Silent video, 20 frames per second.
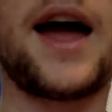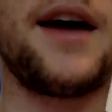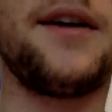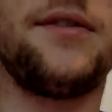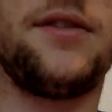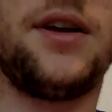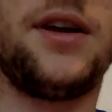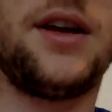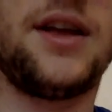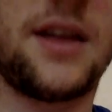
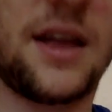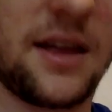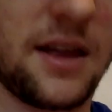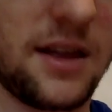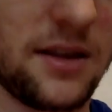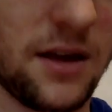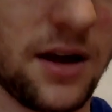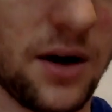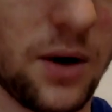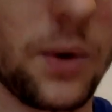have it
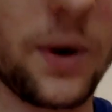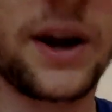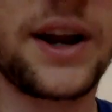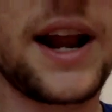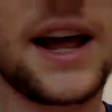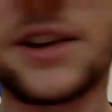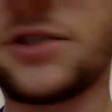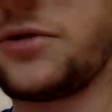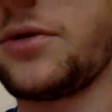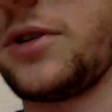
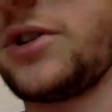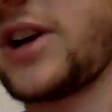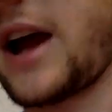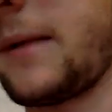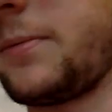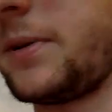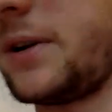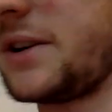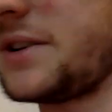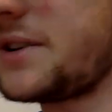organized 3
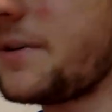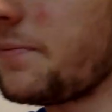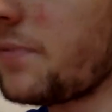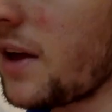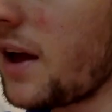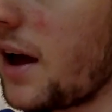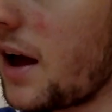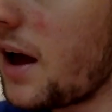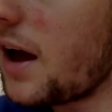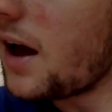chapters.
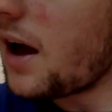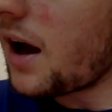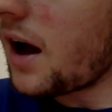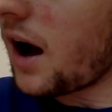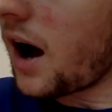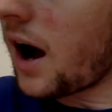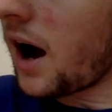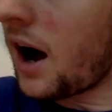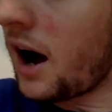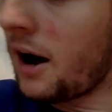
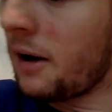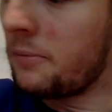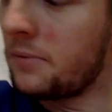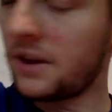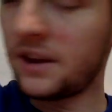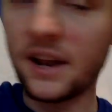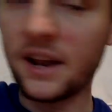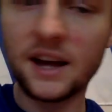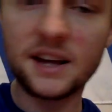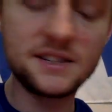The
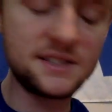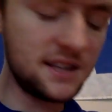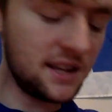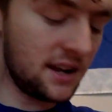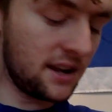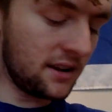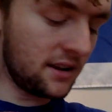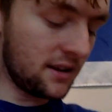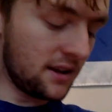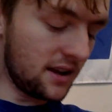next
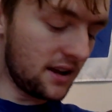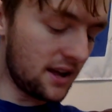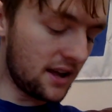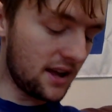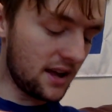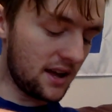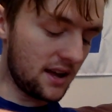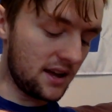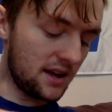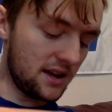thing
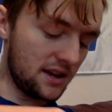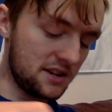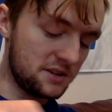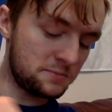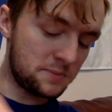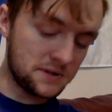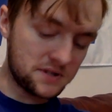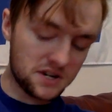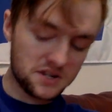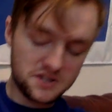is
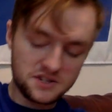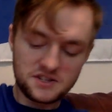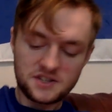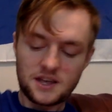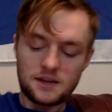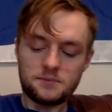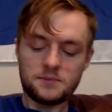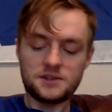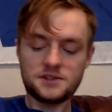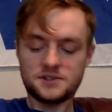position
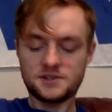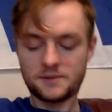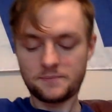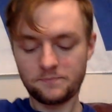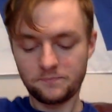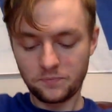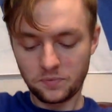statements.